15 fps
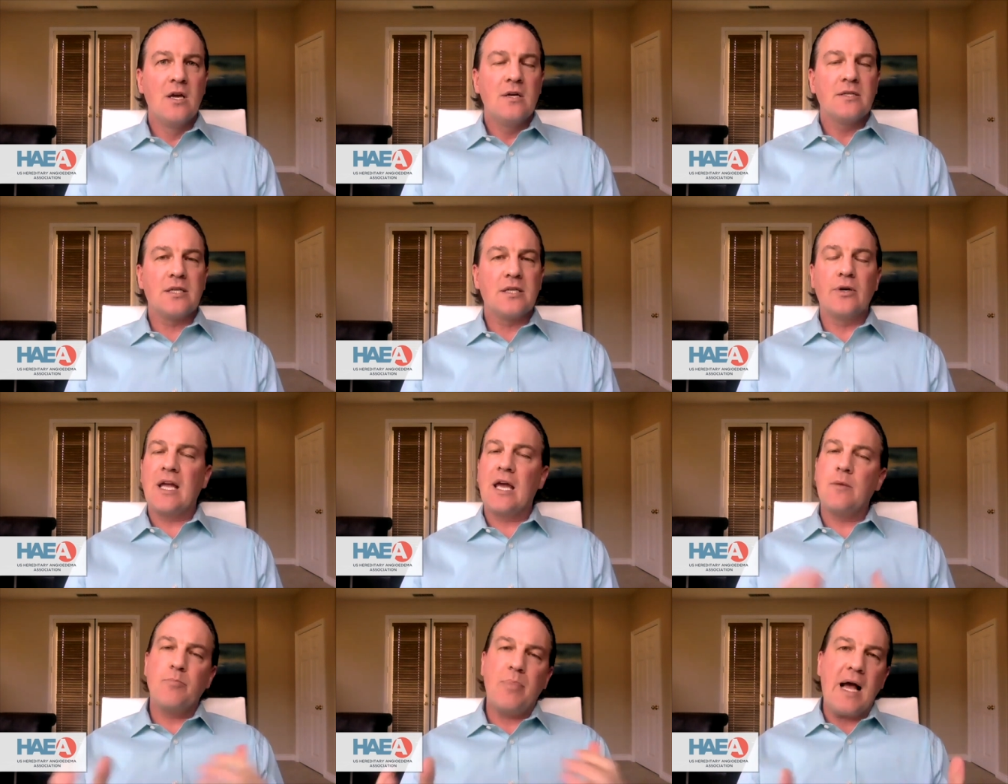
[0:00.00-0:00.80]
So,
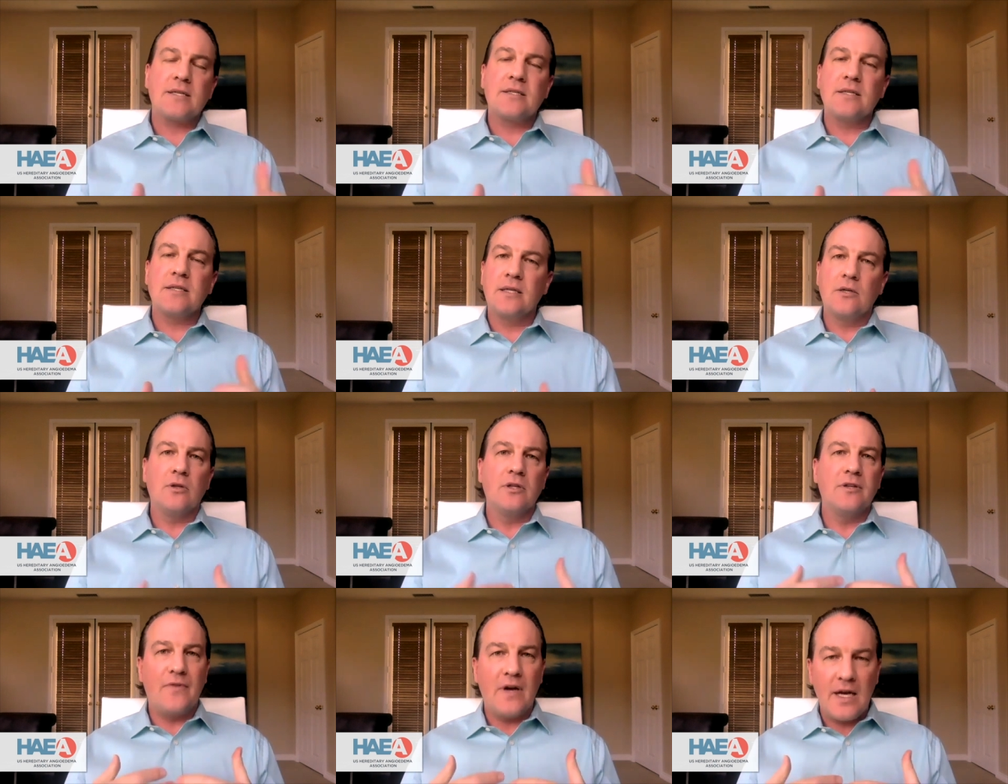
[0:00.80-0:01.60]
again, back to the
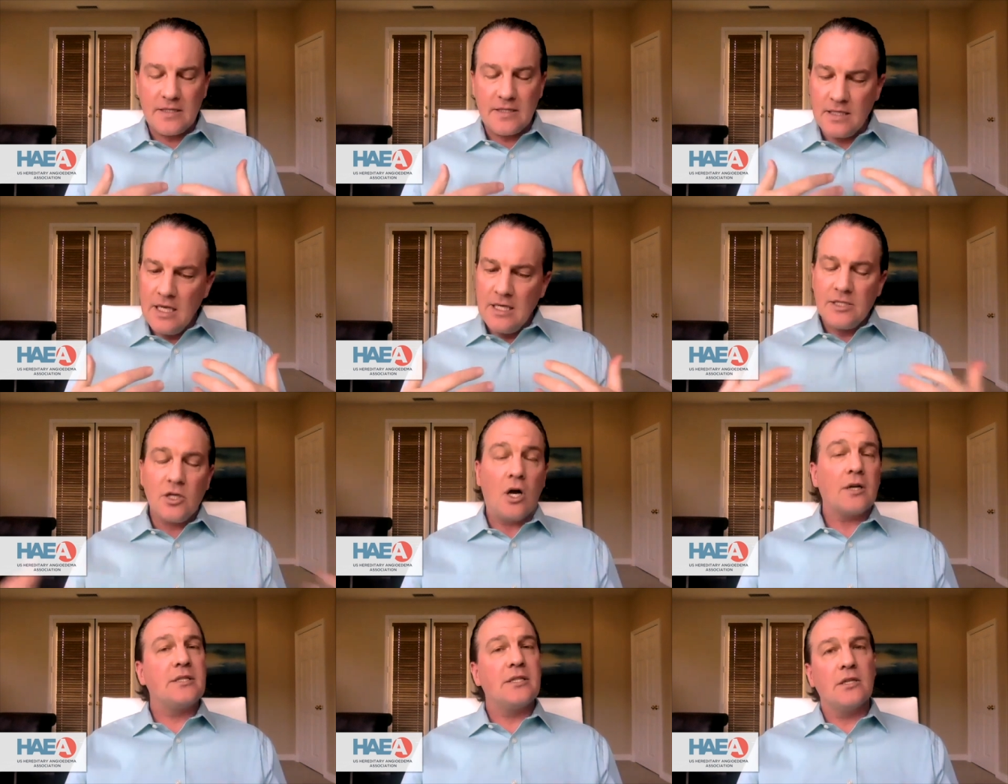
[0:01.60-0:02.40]
old advice
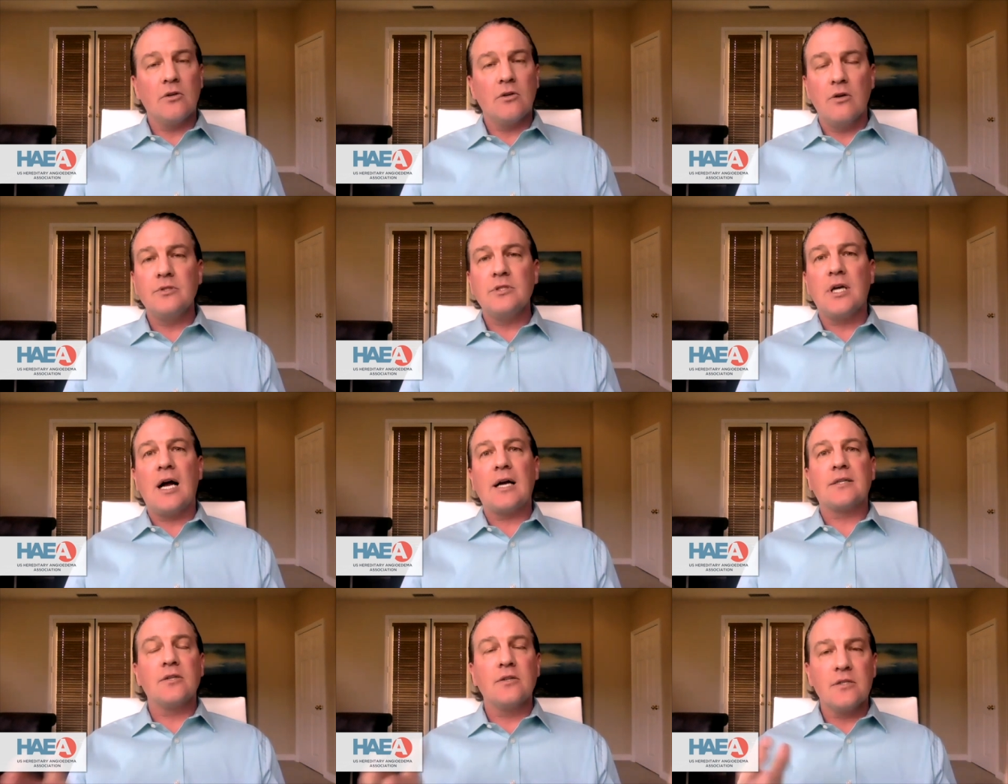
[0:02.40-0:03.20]
talk to your own
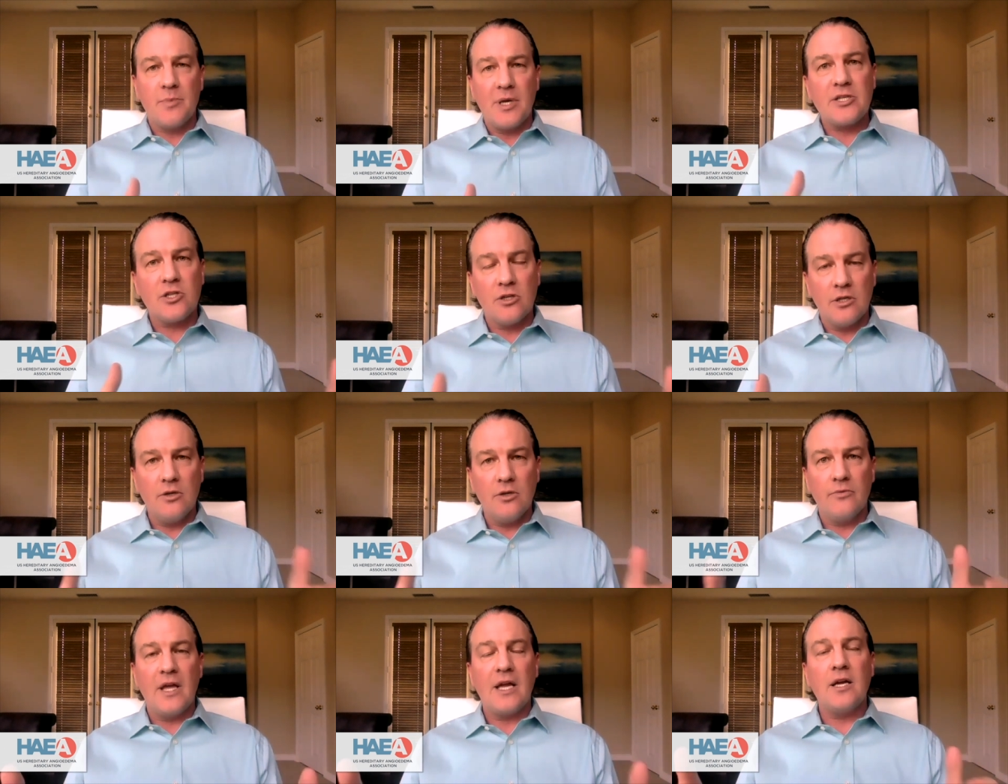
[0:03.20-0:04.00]
doctors, make sure
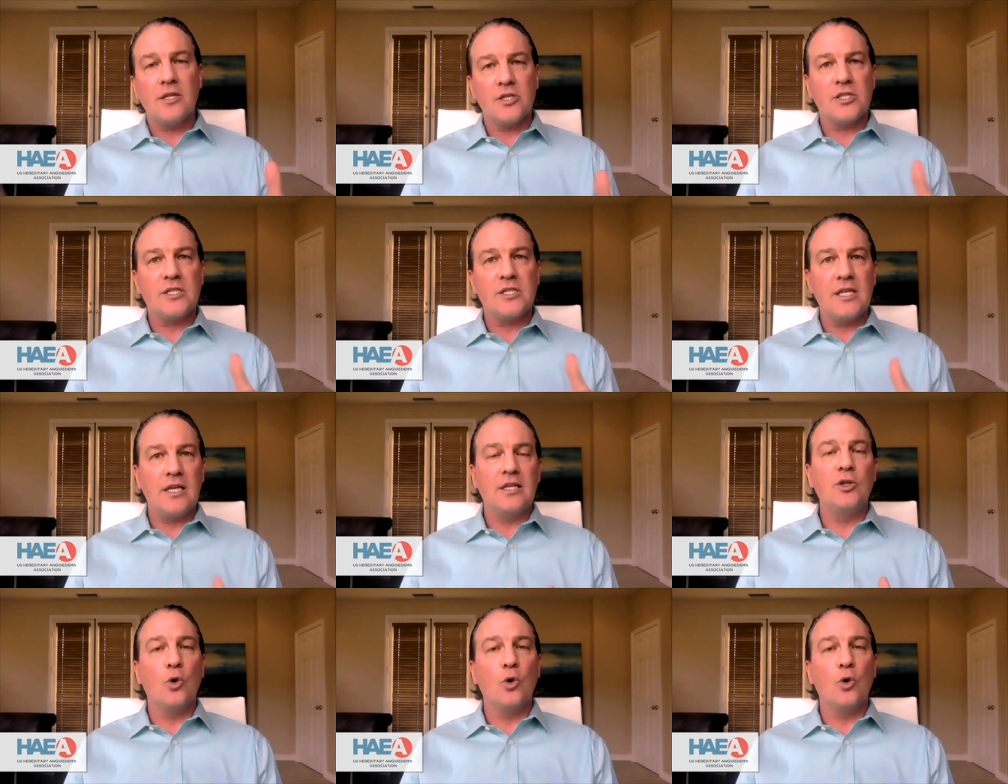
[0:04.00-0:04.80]
you, they
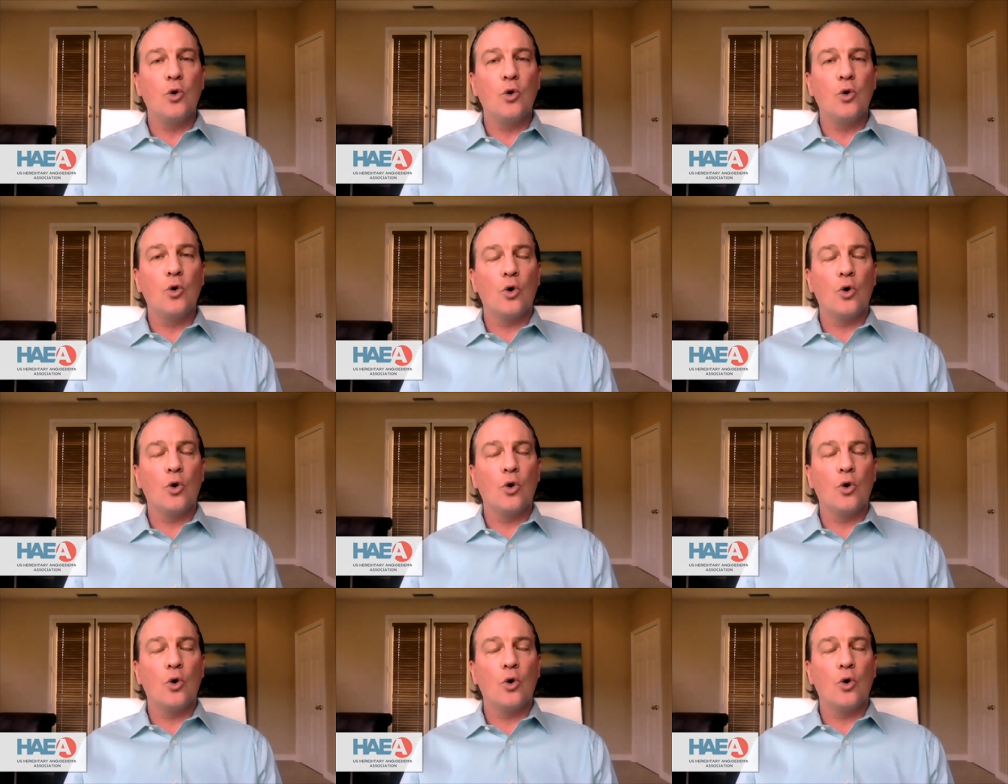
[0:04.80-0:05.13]
understand your